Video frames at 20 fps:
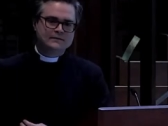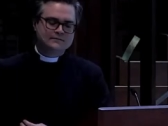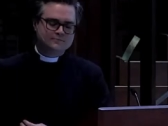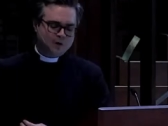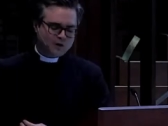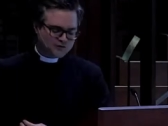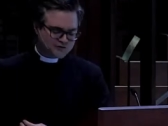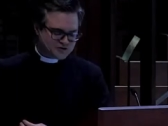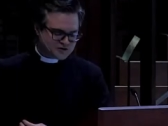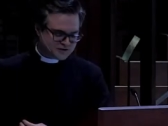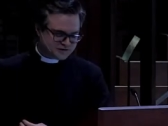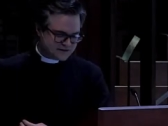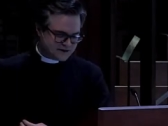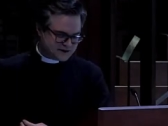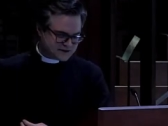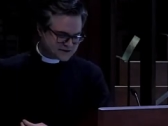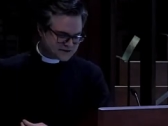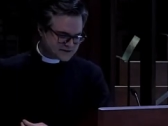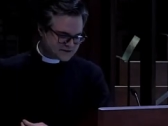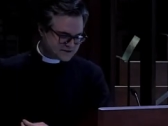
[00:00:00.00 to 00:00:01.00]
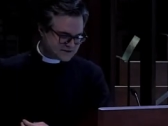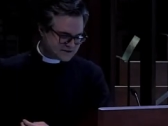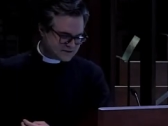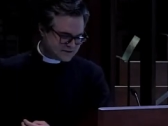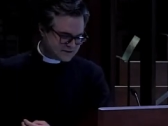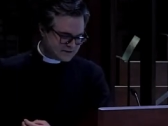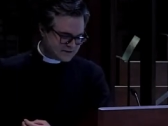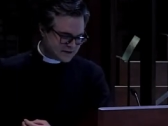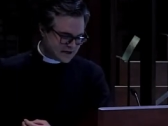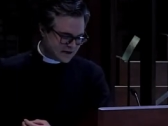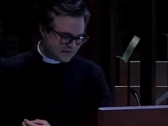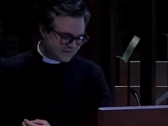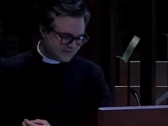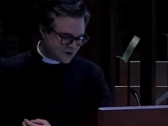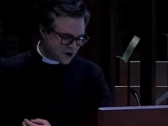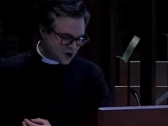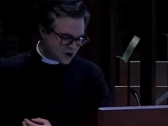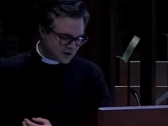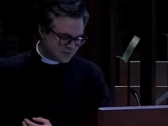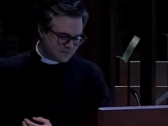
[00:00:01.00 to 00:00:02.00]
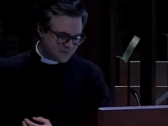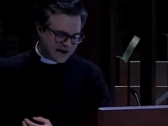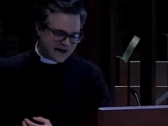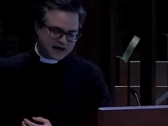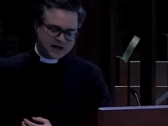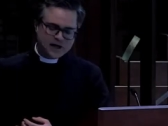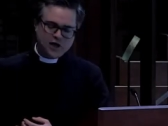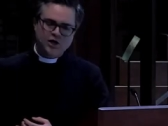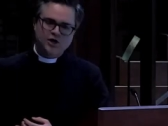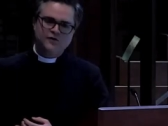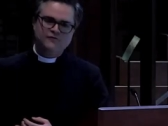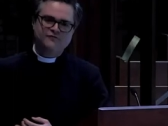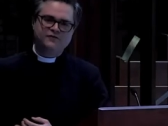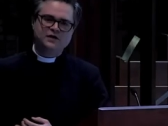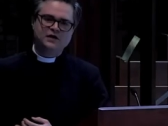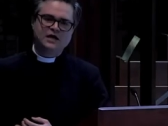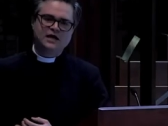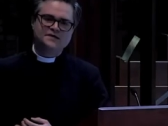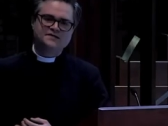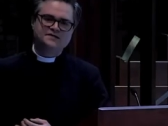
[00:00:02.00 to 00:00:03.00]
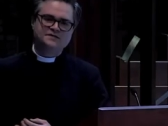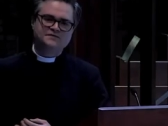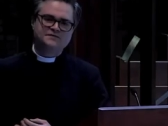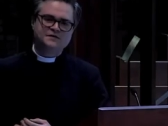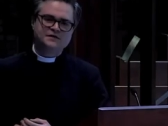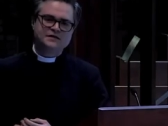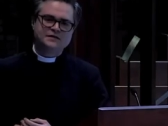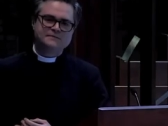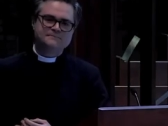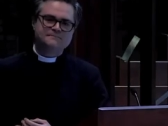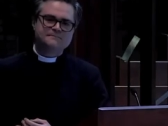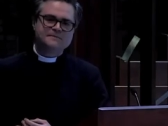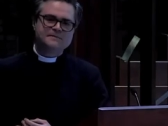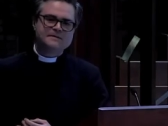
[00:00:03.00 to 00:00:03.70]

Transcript: most of us have fallen back on a philosophy